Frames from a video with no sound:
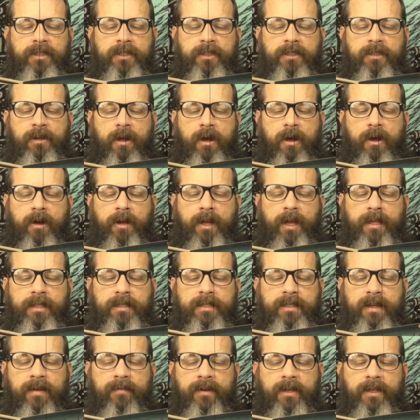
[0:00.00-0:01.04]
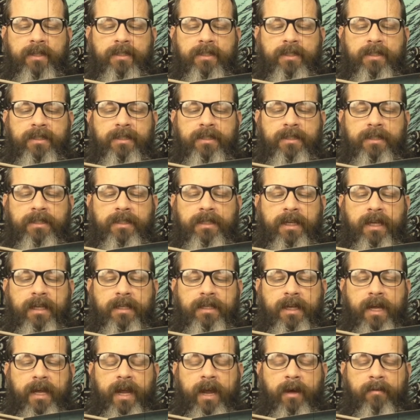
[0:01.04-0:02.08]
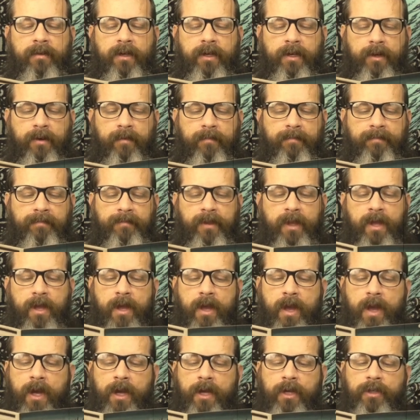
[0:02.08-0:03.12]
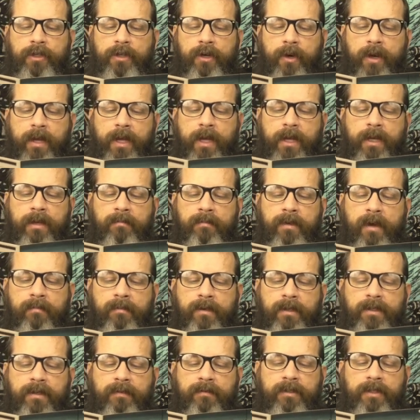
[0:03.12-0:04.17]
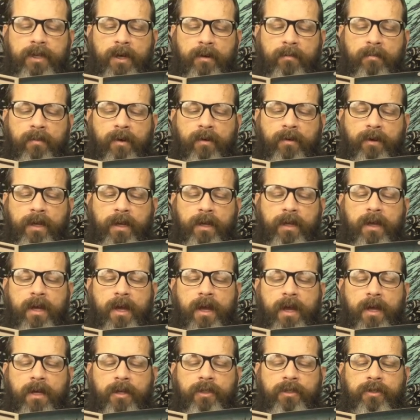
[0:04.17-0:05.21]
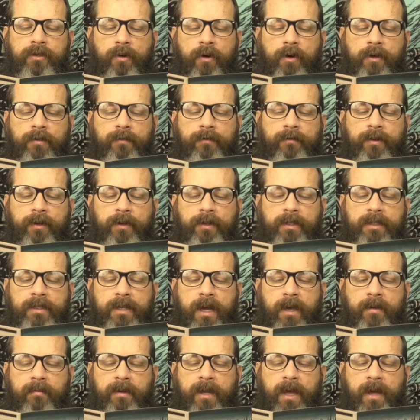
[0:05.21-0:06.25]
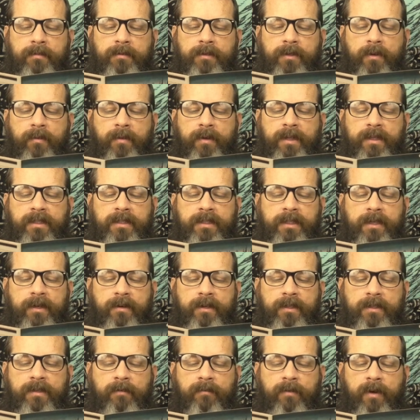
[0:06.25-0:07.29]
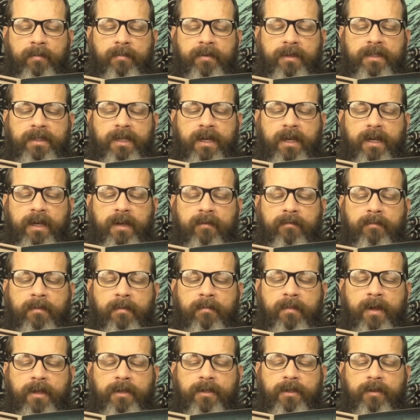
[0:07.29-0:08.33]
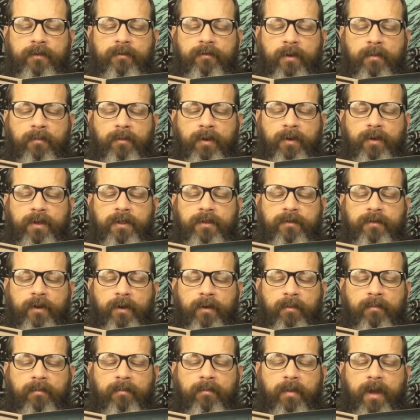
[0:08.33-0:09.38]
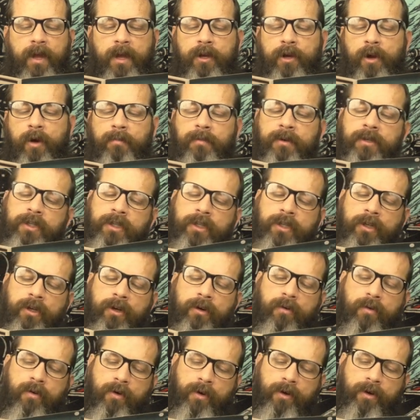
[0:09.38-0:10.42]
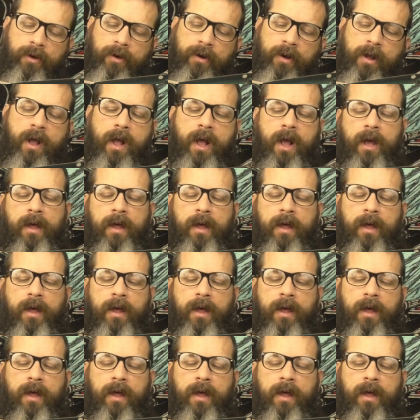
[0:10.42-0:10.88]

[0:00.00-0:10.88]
inches long and 7 inches in diameter. During a commemorative ceremony, George filled the time capsule with a series of representative mementos from Lucasfilm. In no particular order,